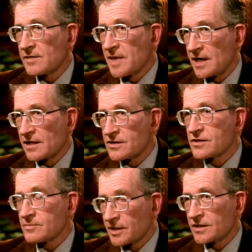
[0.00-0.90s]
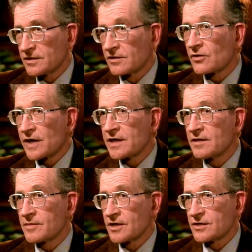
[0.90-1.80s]
matters is personal greed and
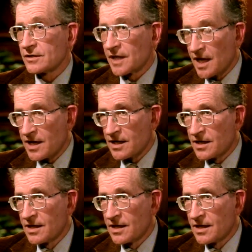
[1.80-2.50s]
personal gain,